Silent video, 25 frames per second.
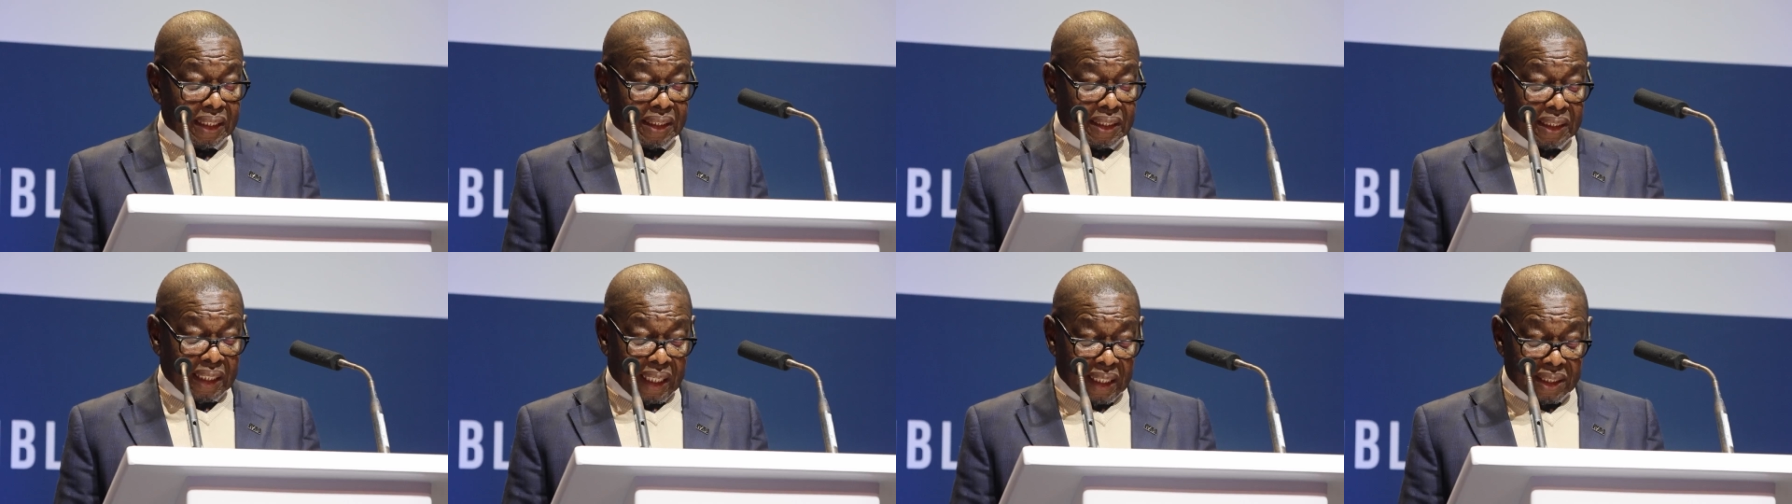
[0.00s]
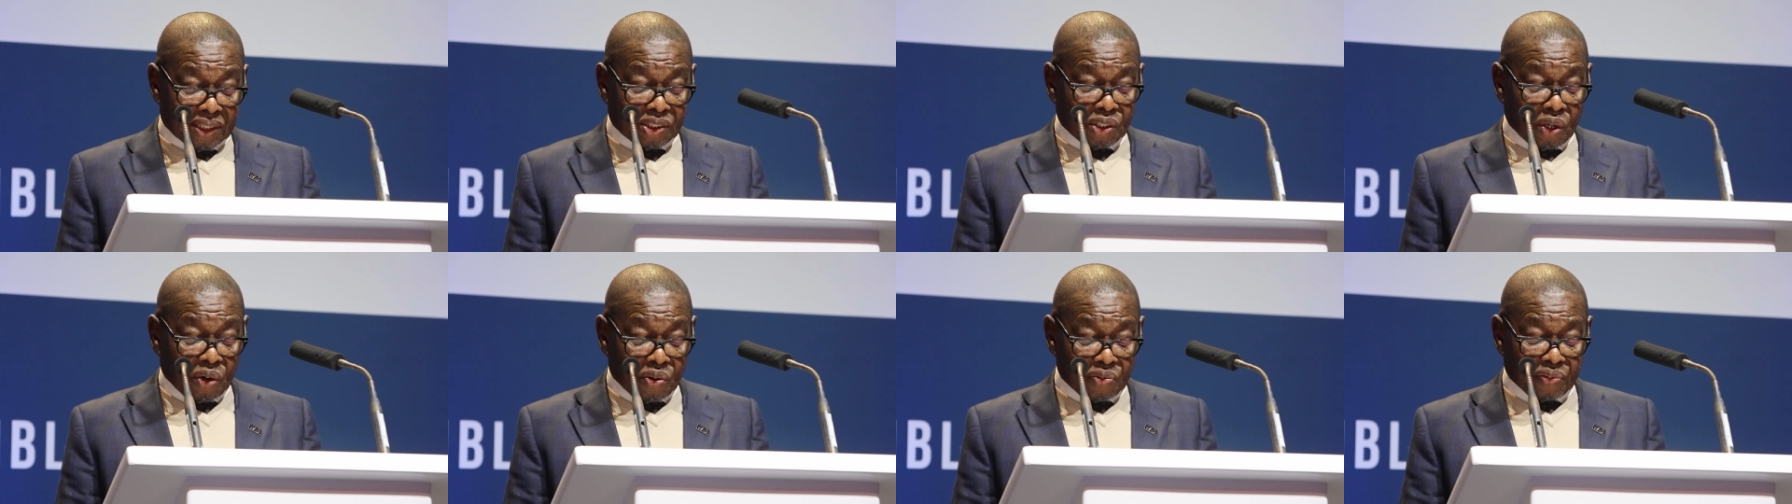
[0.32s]

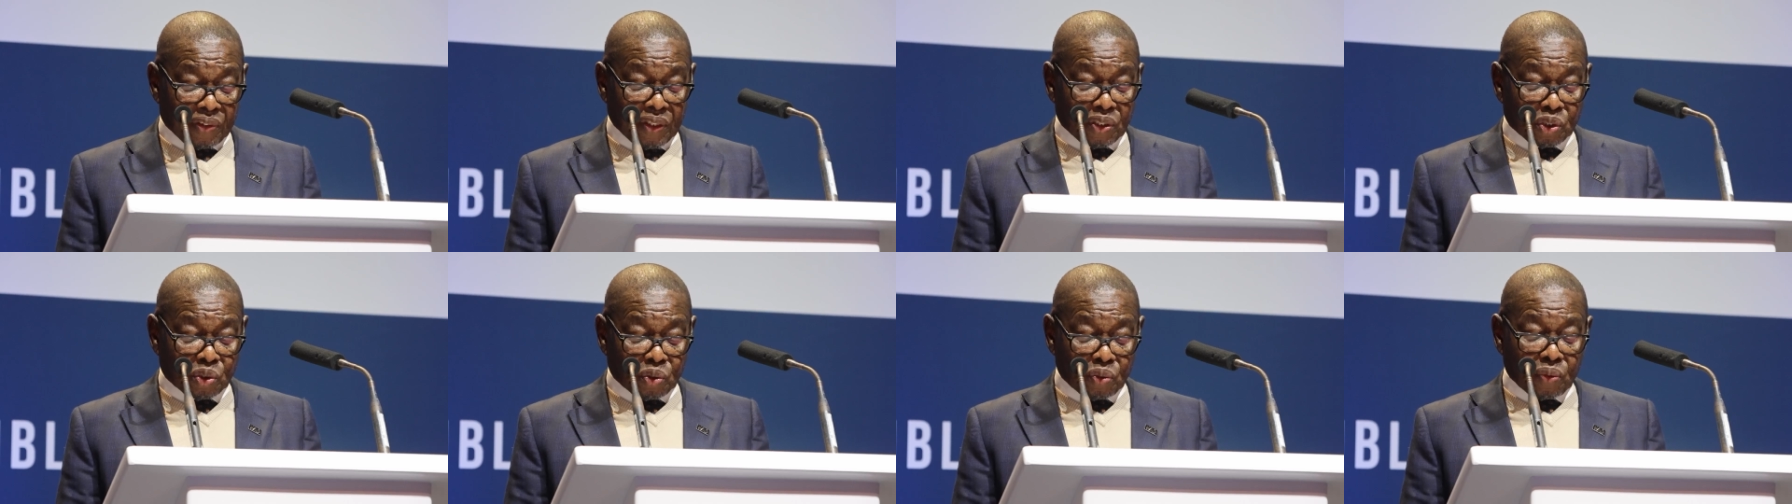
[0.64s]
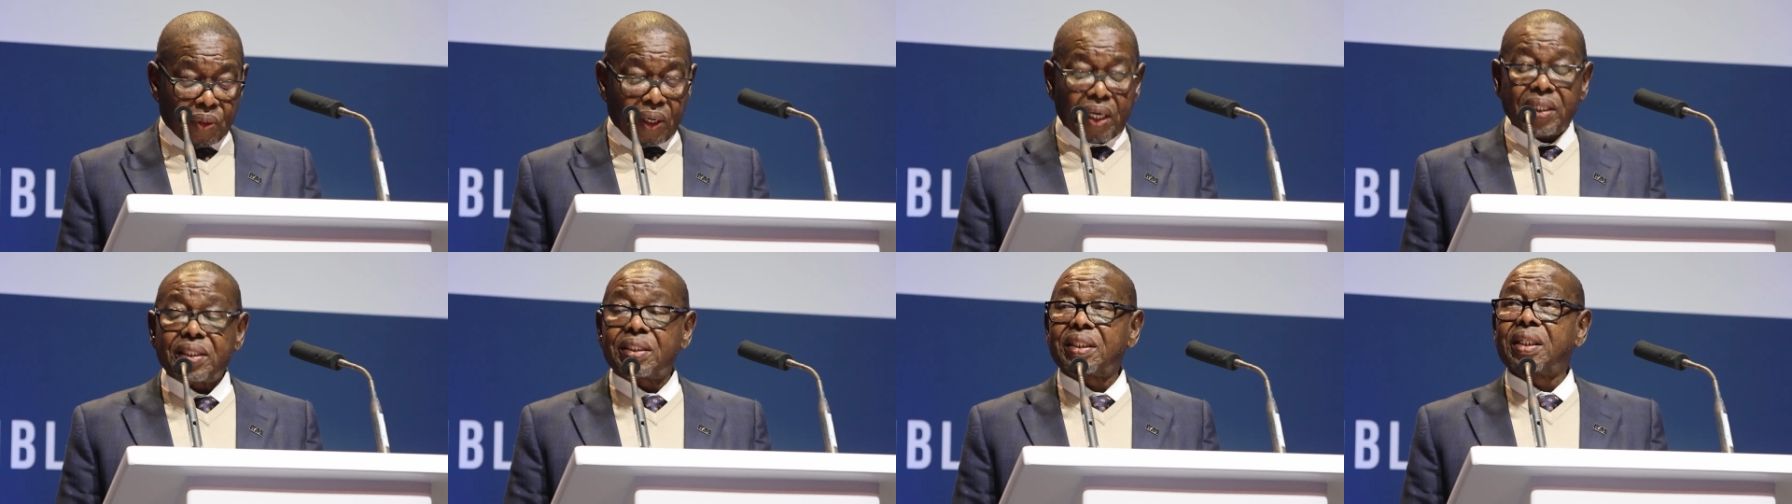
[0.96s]
just over
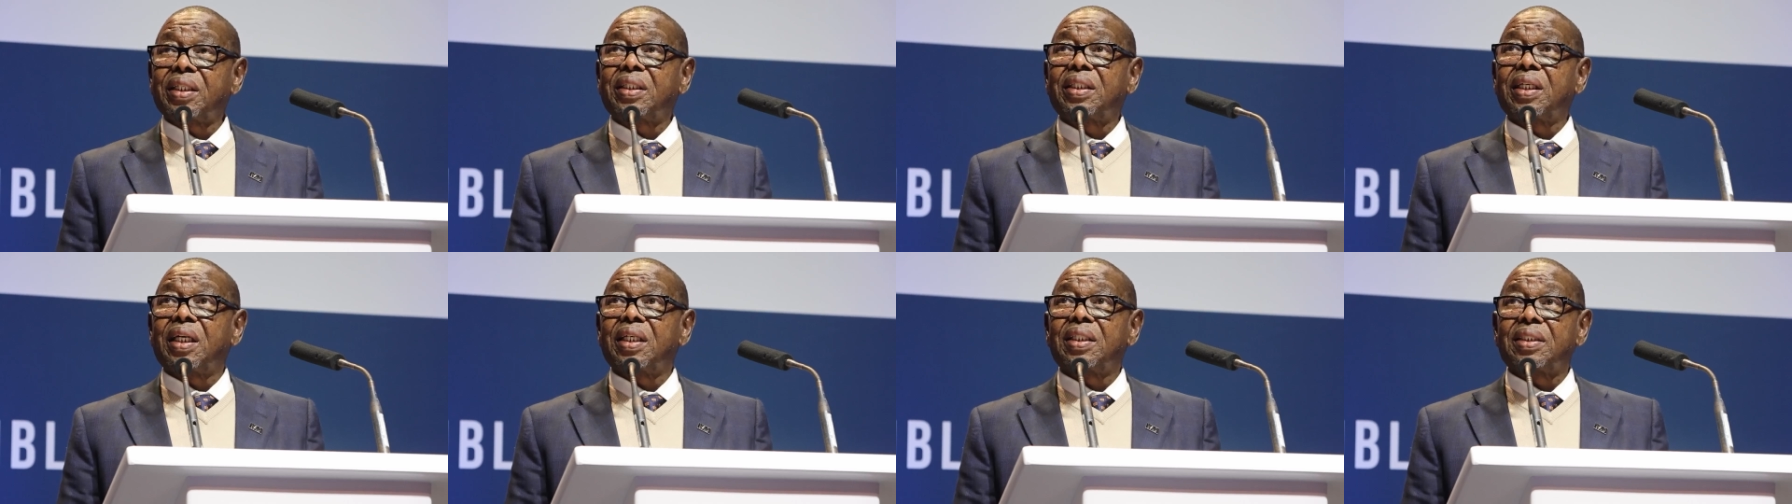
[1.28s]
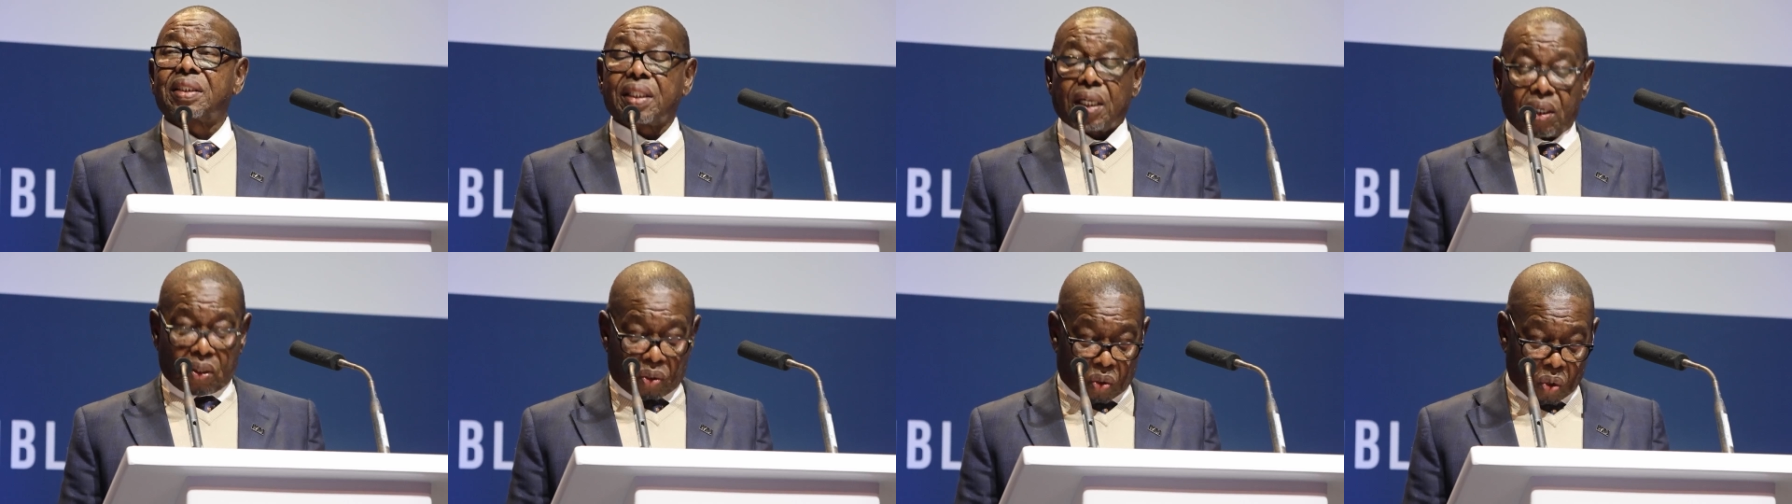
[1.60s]
200
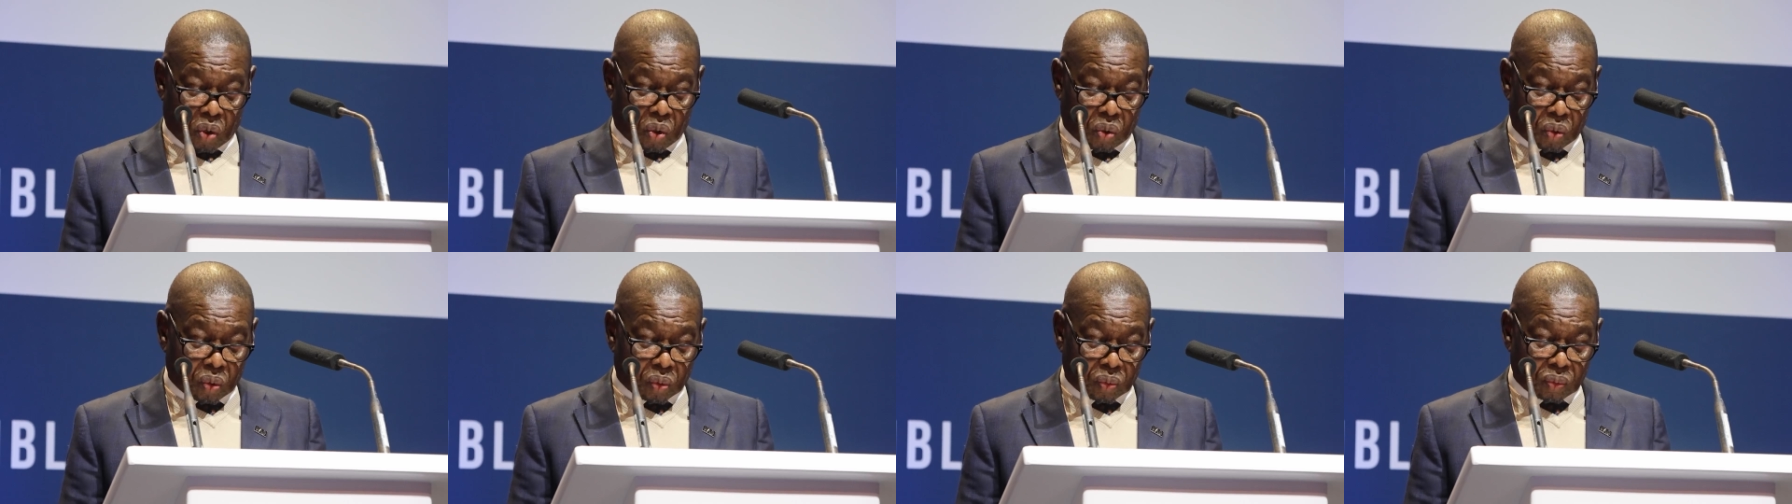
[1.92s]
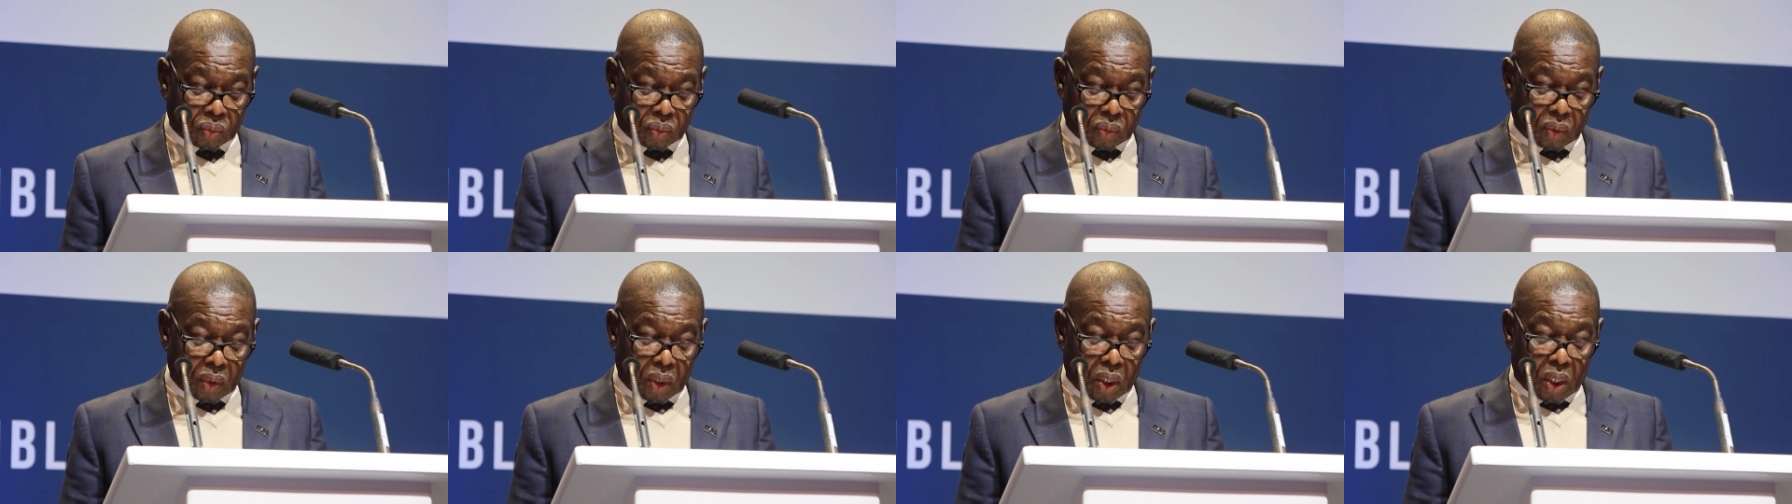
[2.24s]
years
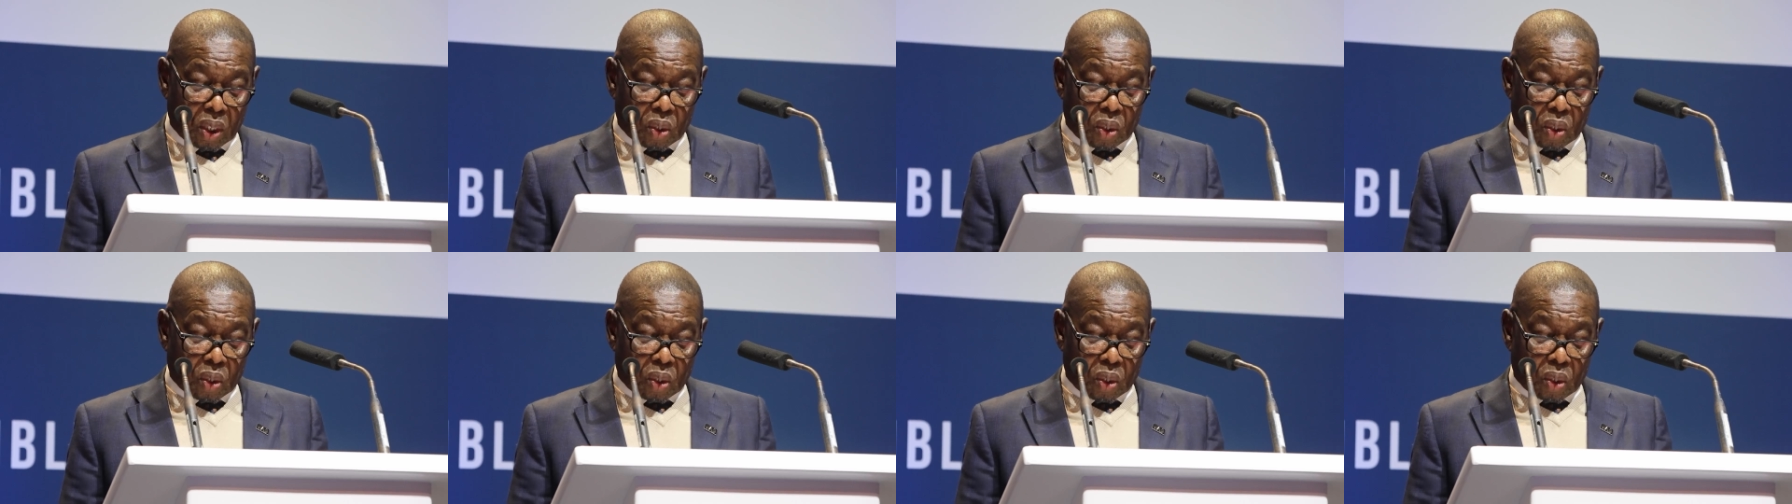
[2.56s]
ago